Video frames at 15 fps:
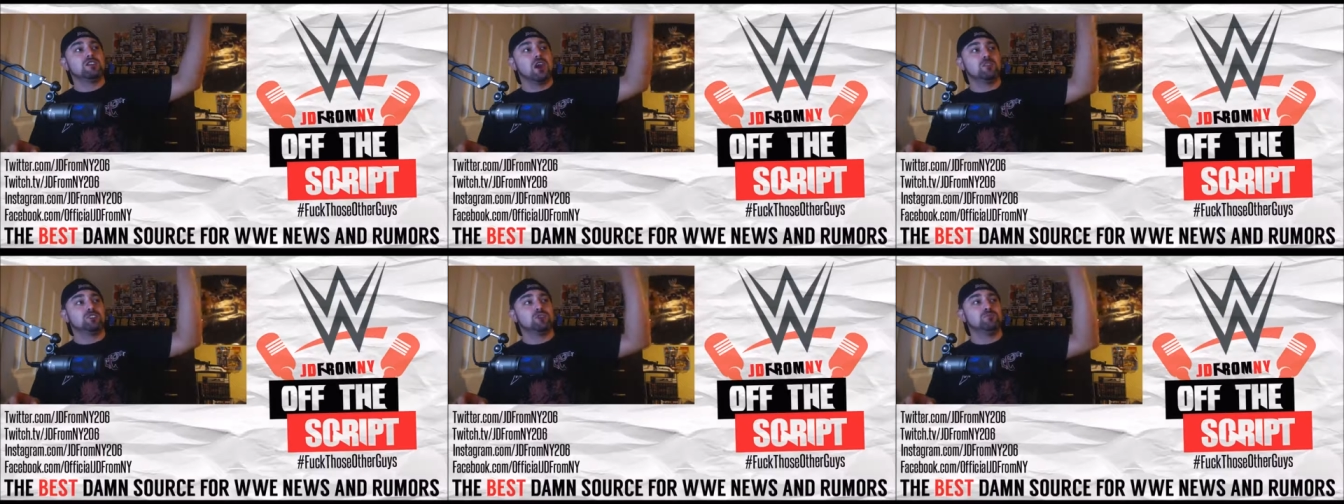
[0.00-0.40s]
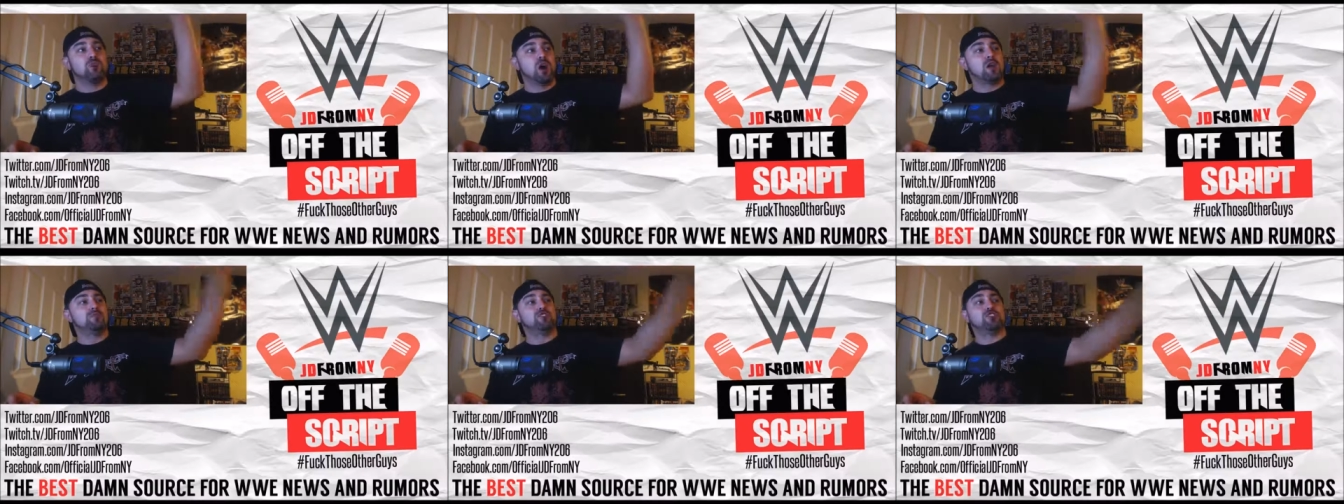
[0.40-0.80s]
Go to
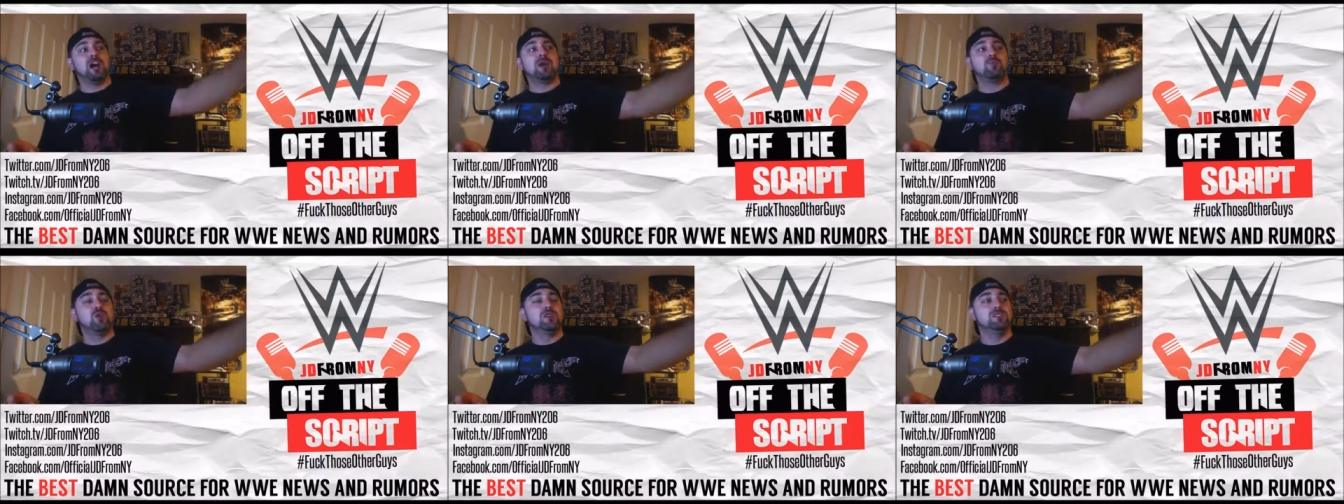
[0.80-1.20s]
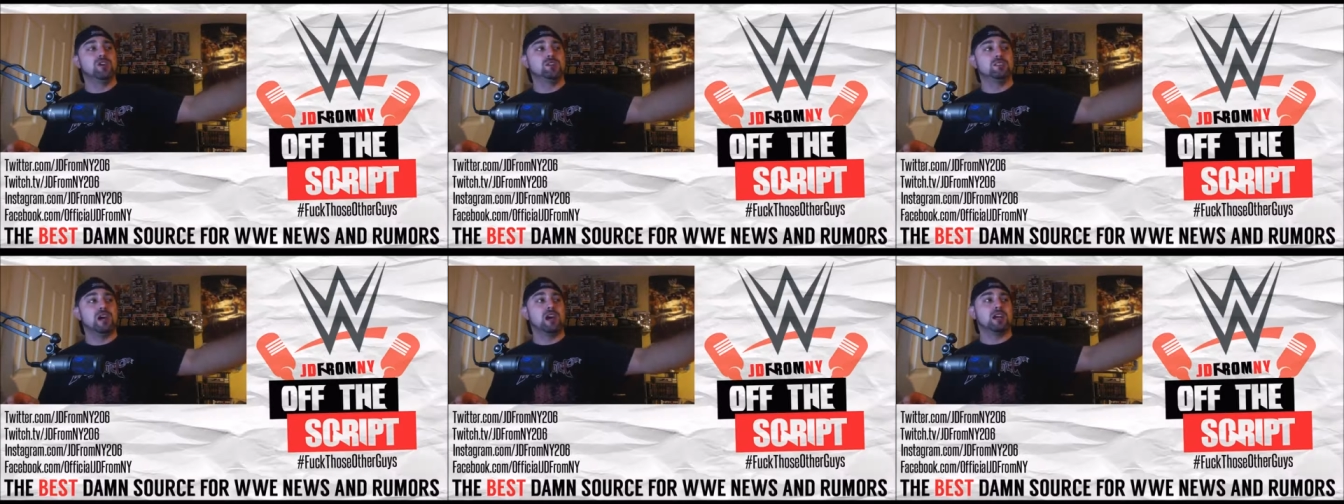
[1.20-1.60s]

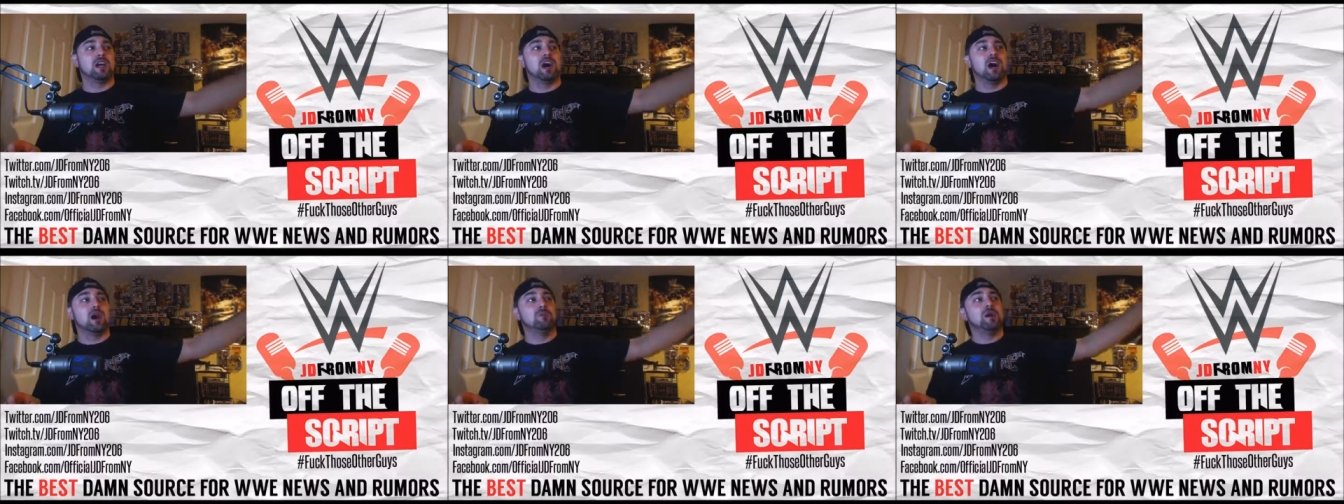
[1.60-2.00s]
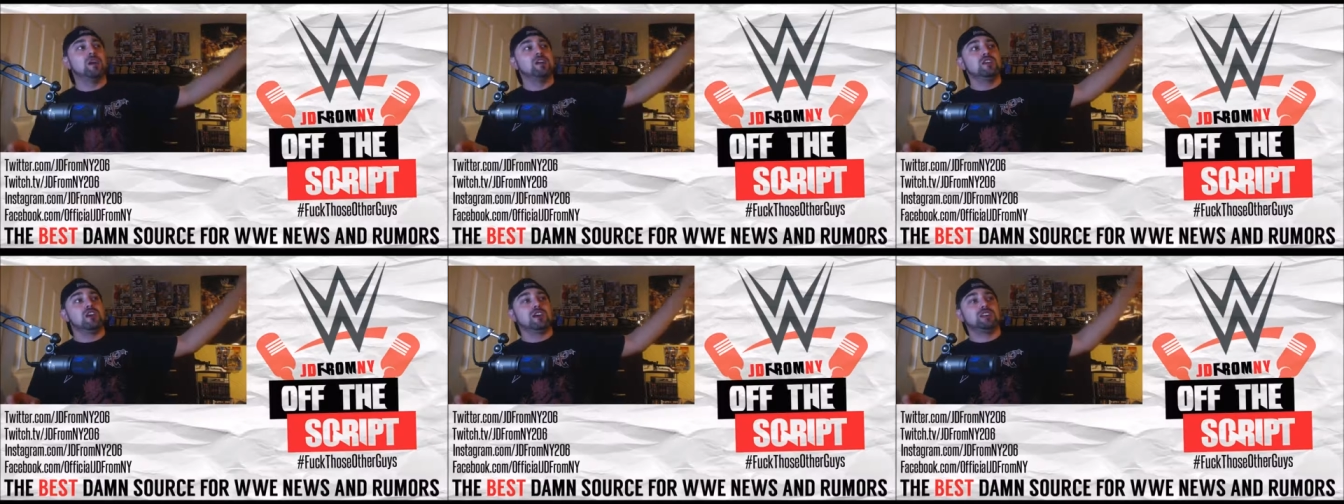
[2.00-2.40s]
barbershopwindow.com.
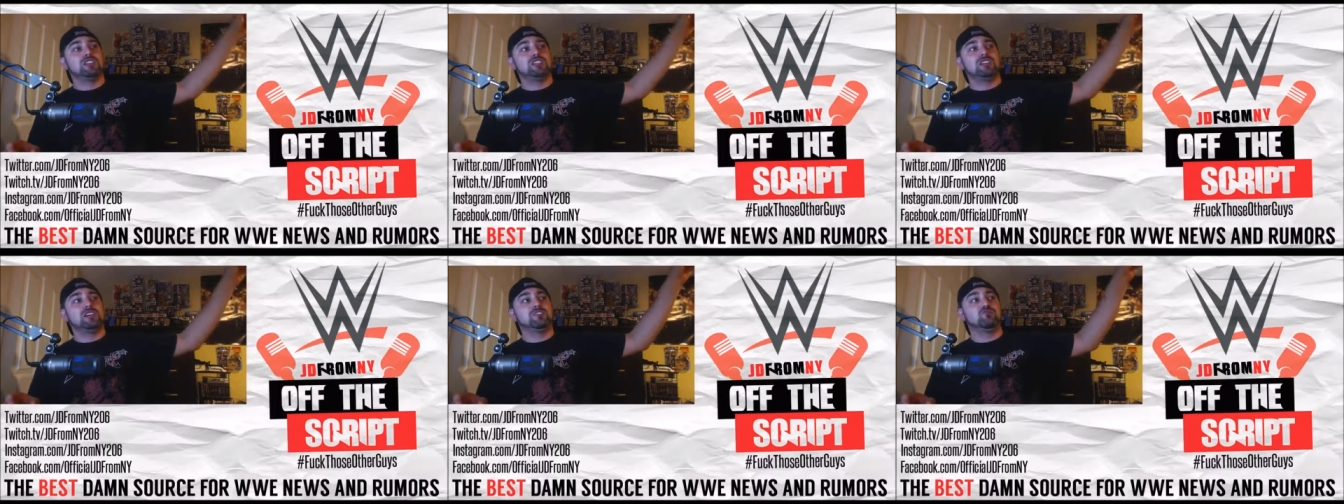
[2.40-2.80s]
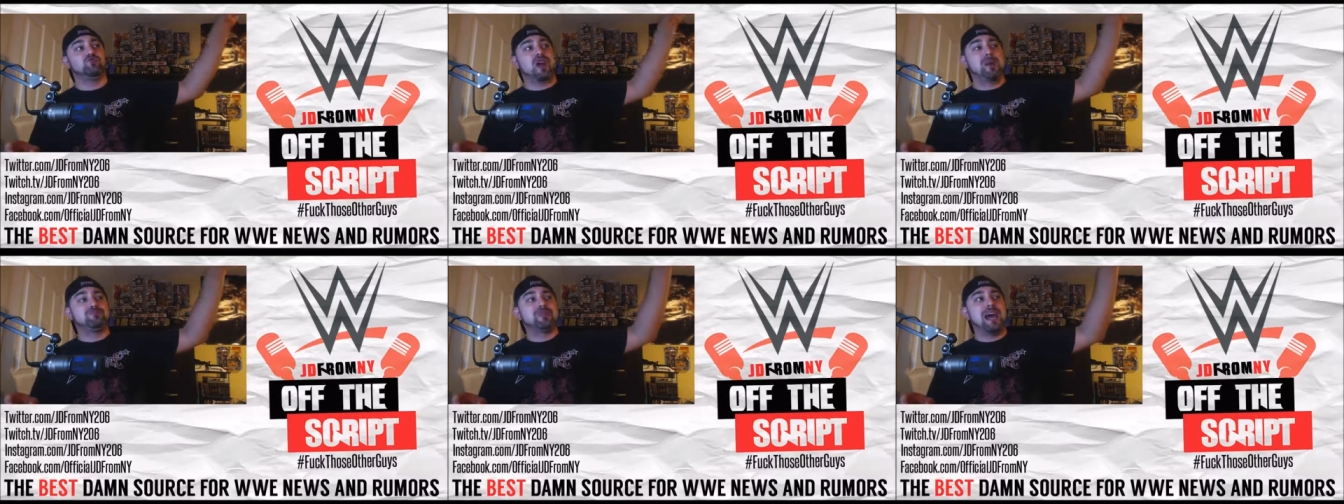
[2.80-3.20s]
You're going to see a
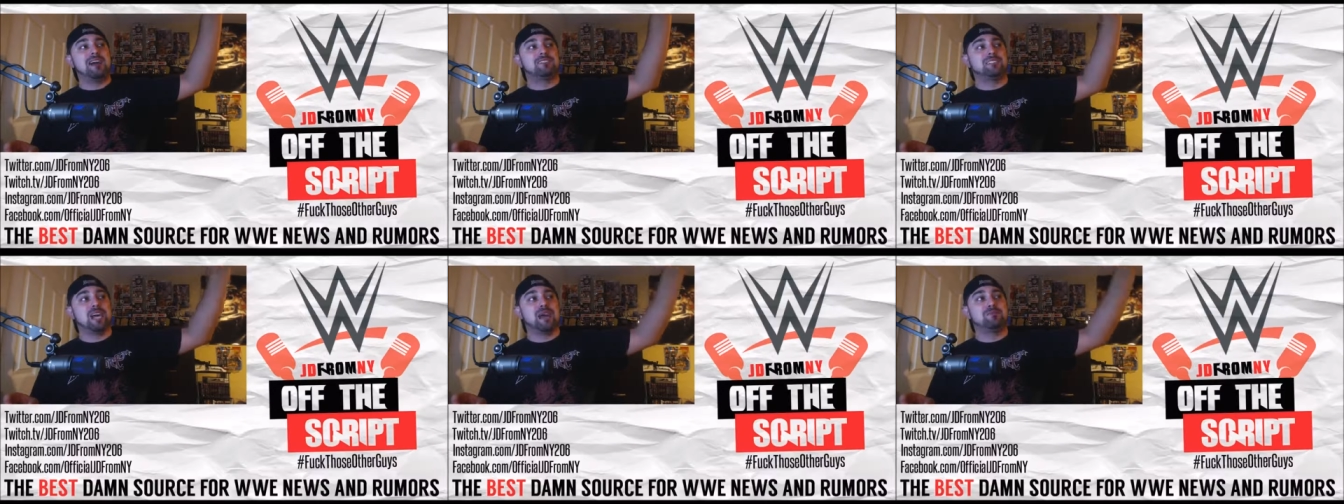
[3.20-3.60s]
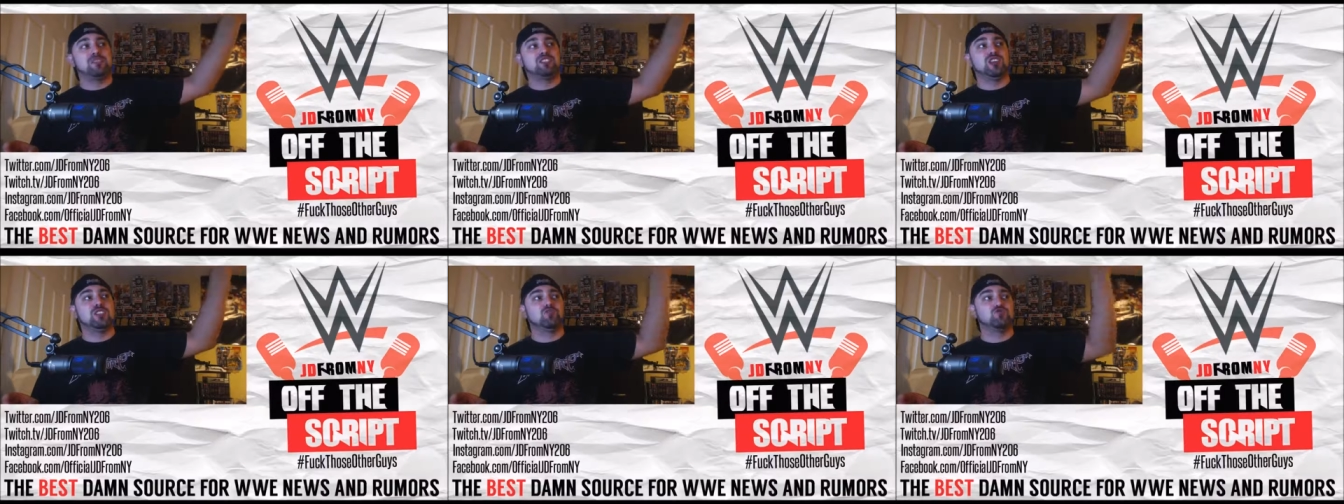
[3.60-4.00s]
drop down tab
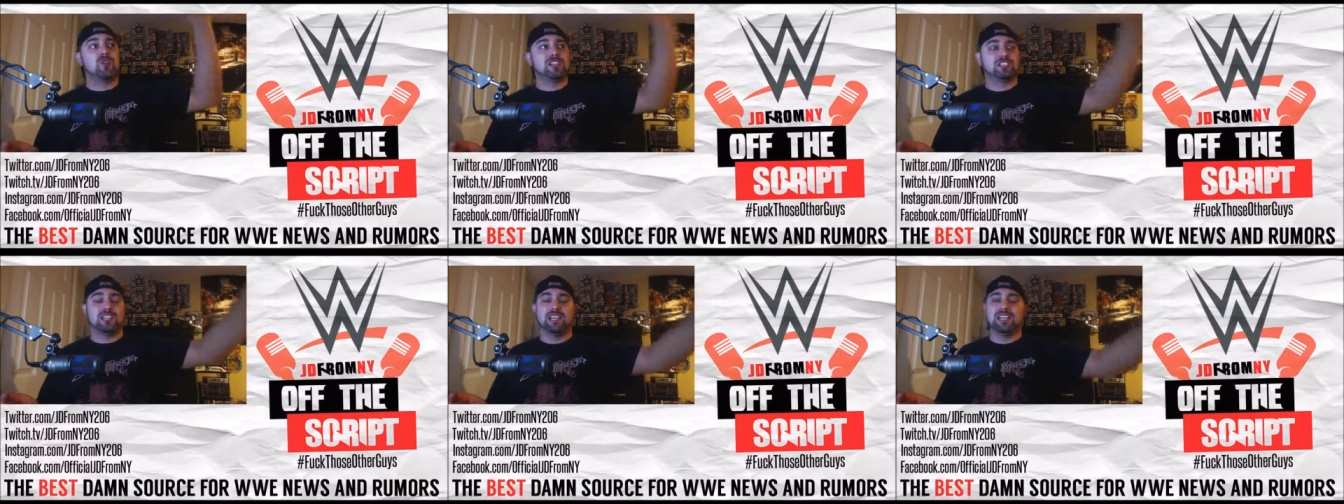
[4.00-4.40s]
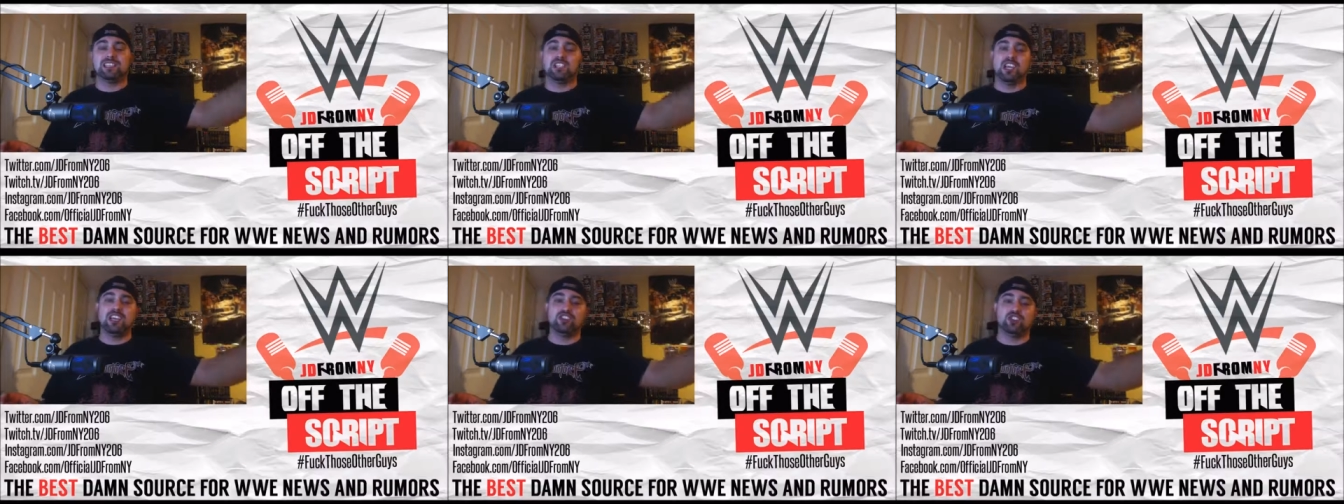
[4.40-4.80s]
that says wrestling
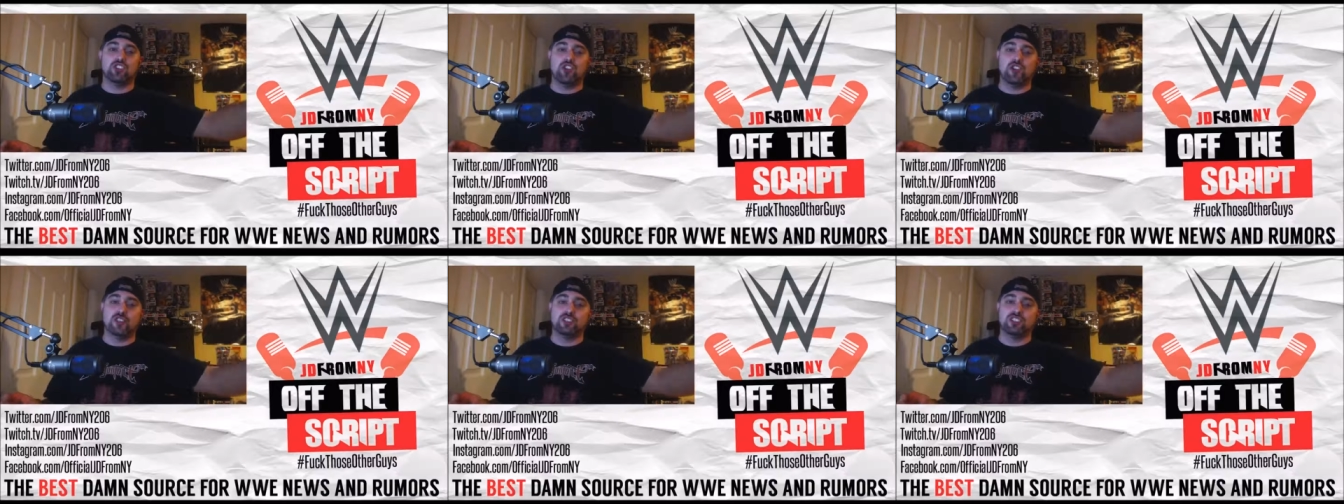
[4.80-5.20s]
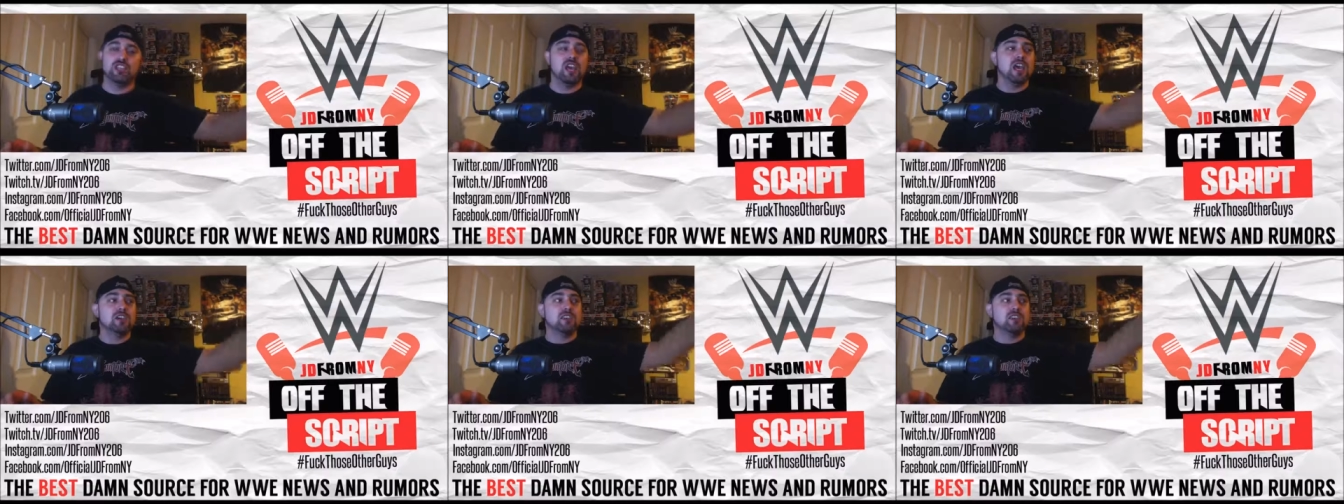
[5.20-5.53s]
t shirts.